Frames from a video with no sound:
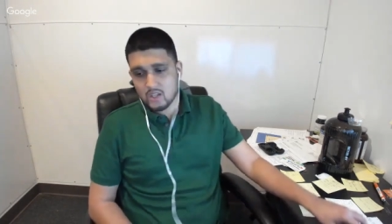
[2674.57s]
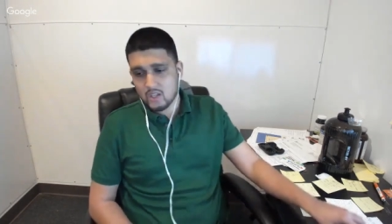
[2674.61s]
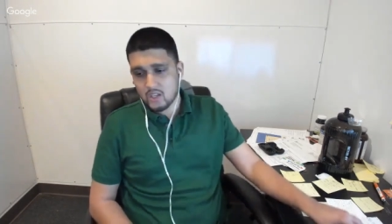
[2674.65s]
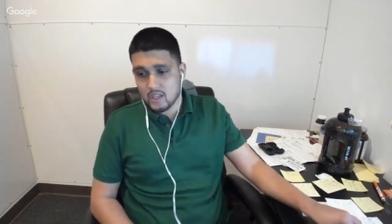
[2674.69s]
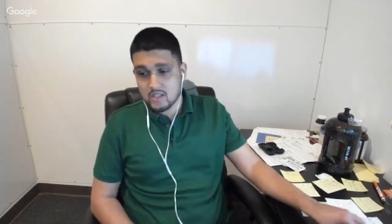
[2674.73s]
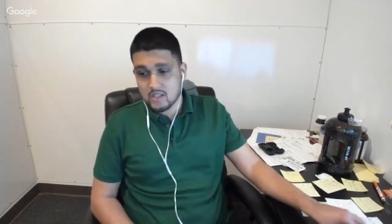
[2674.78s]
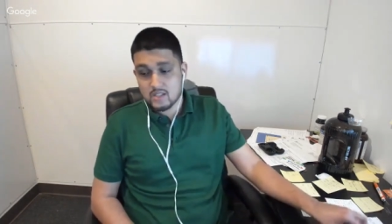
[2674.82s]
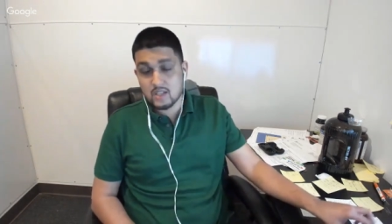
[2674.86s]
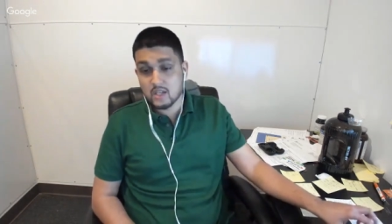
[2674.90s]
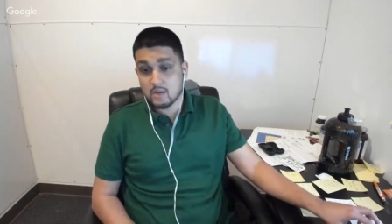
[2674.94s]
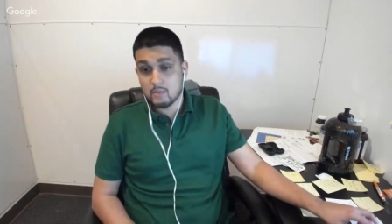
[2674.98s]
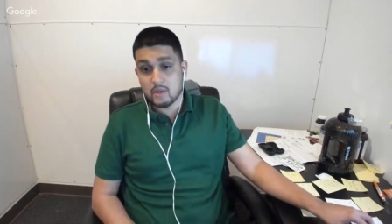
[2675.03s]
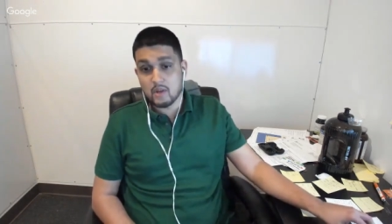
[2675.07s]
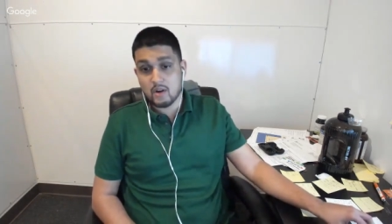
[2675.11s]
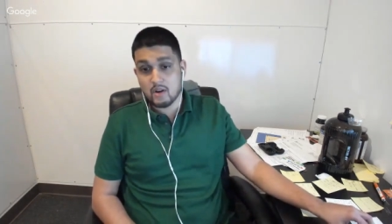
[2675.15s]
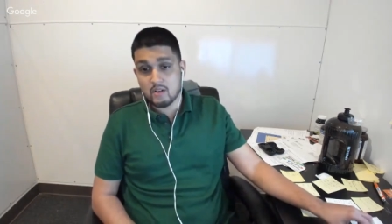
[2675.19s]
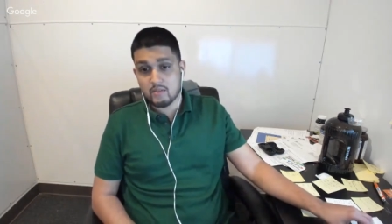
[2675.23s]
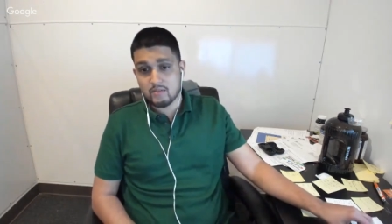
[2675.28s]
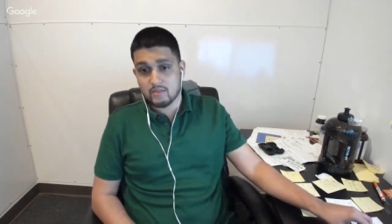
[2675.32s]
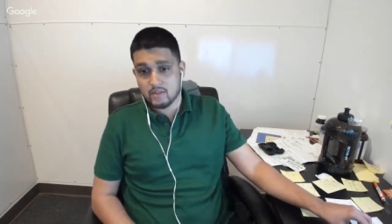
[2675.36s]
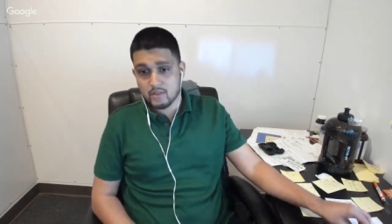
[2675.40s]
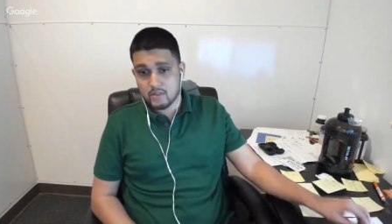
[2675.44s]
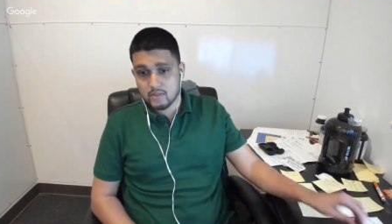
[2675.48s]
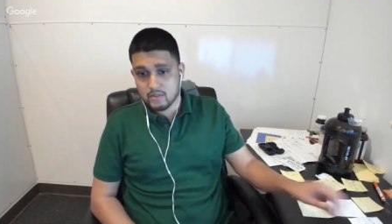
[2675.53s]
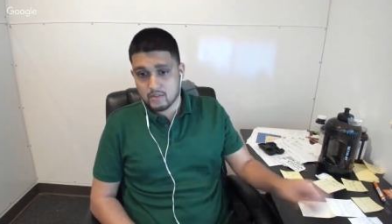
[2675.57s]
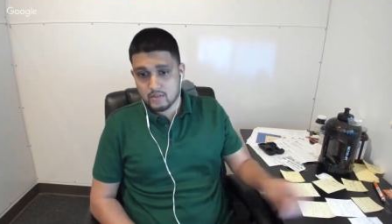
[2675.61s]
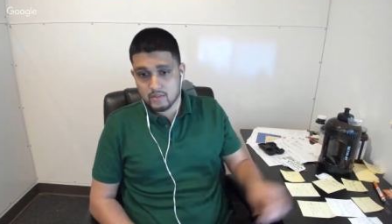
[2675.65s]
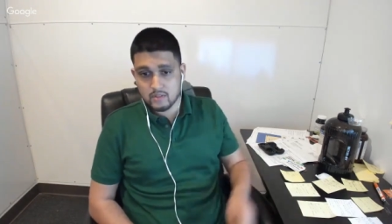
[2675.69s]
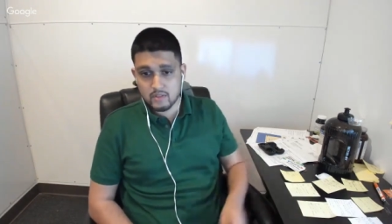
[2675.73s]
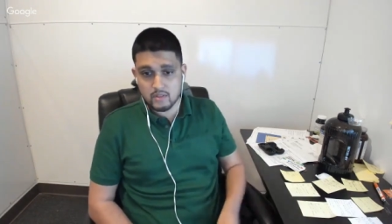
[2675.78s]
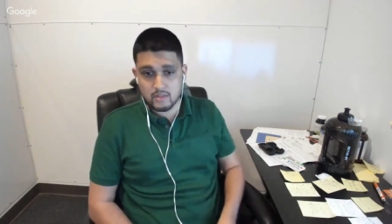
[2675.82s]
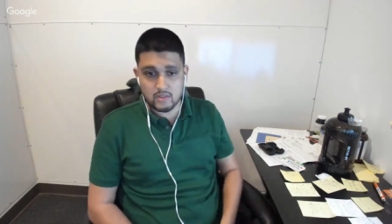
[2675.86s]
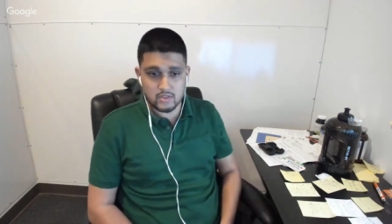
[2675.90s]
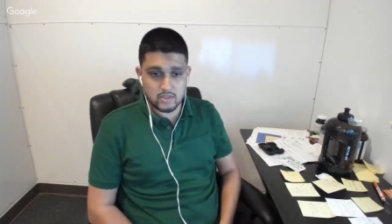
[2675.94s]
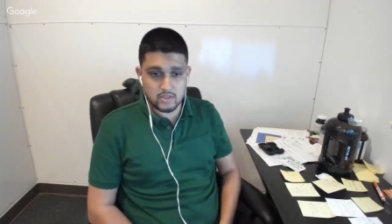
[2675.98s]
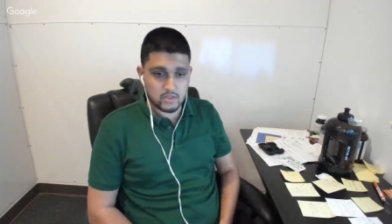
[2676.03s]
it's going to be hard for you.
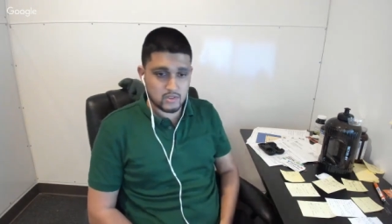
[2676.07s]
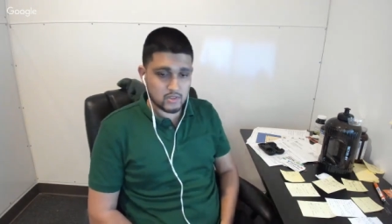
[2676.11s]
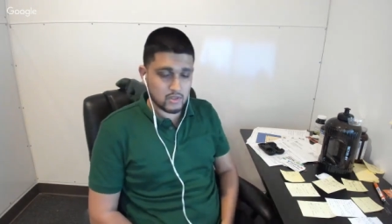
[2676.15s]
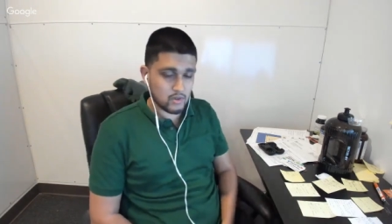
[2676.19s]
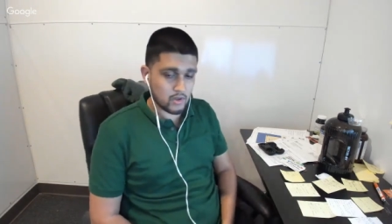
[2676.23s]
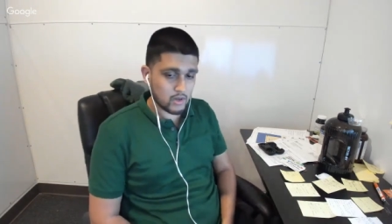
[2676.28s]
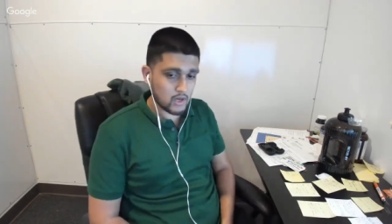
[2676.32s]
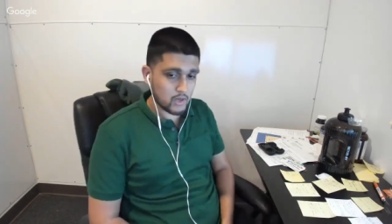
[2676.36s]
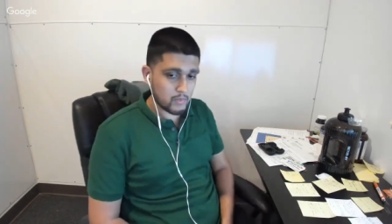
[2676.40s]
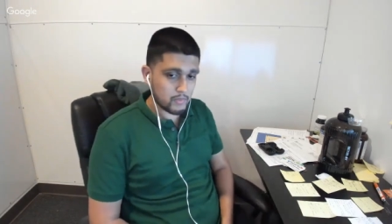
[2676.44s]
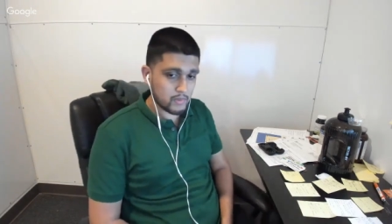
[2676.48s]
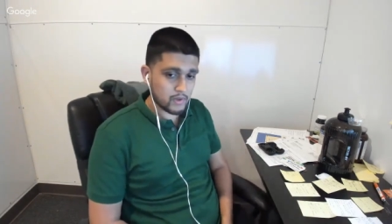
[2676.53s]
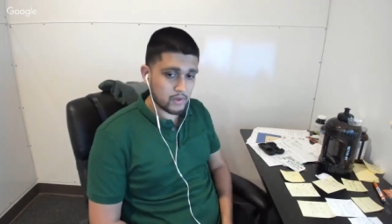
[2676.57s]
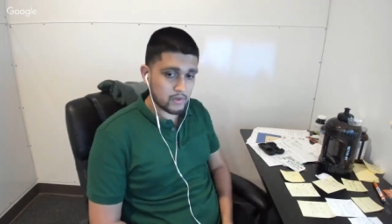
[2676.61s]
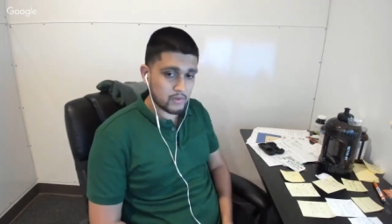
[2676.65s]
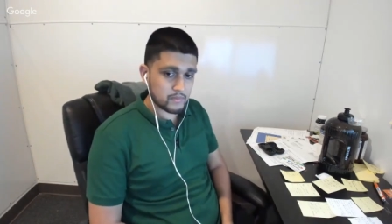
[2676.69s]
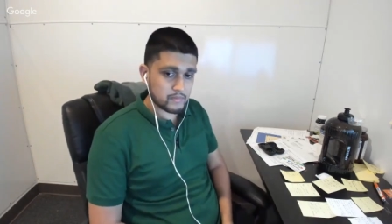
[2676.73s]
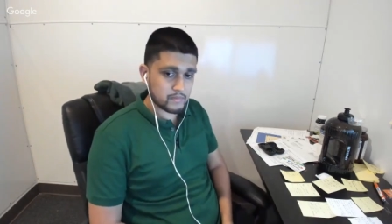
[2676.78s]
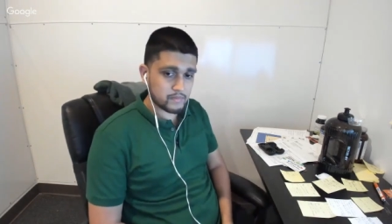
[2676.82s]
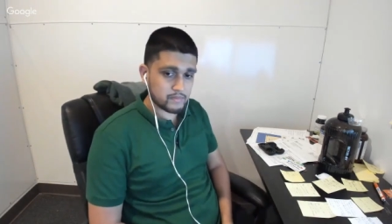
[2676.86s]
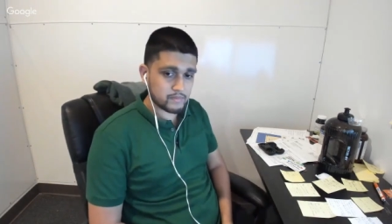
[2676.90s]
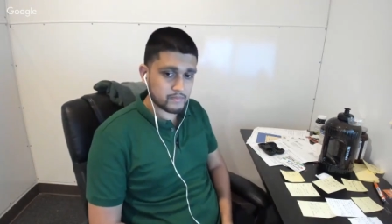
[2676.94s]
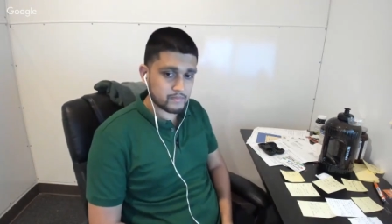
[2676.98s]
you. You're going uphill.